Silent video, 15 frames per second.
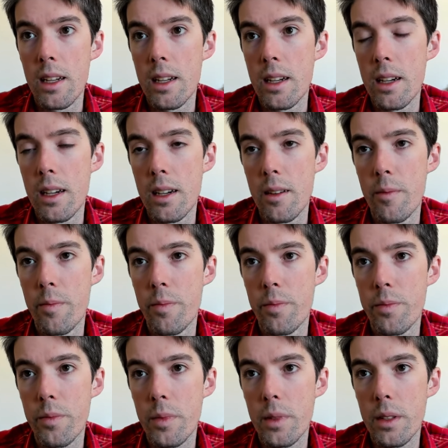Um,
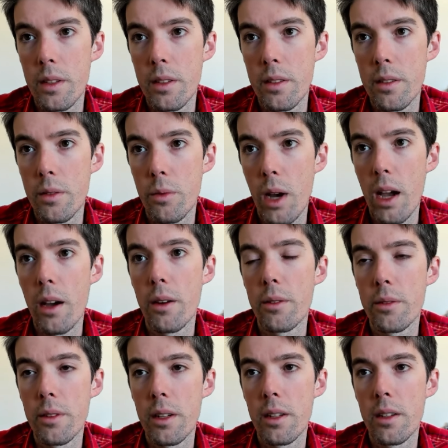Wow.
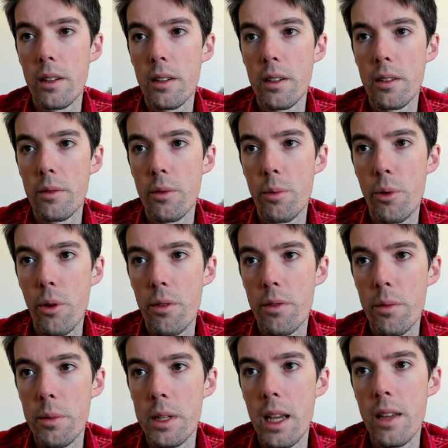Uh, report
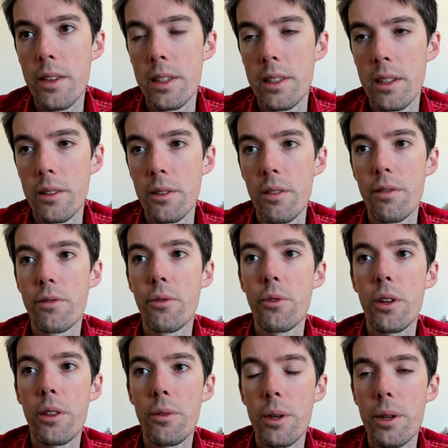from Davis that it's only
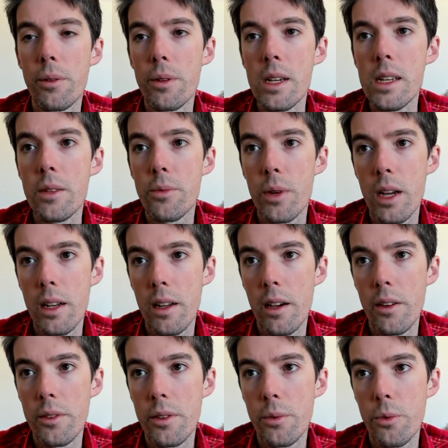43 degrees right
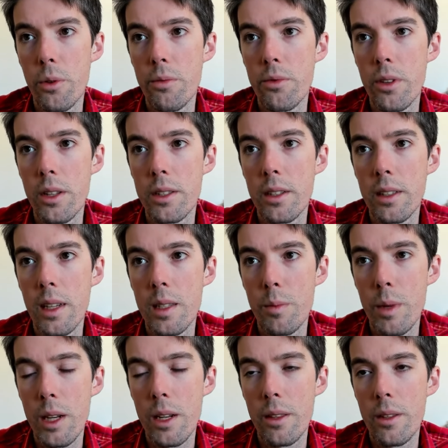now, so the warm front still hasn't
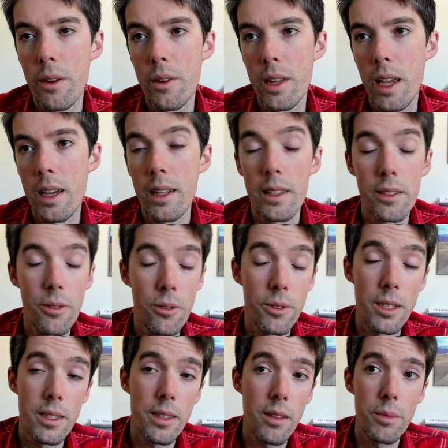made it there yet. It
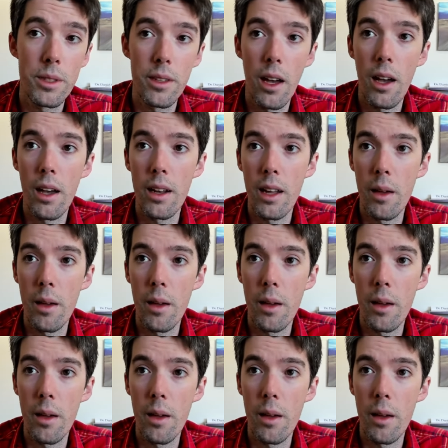certainly seems not.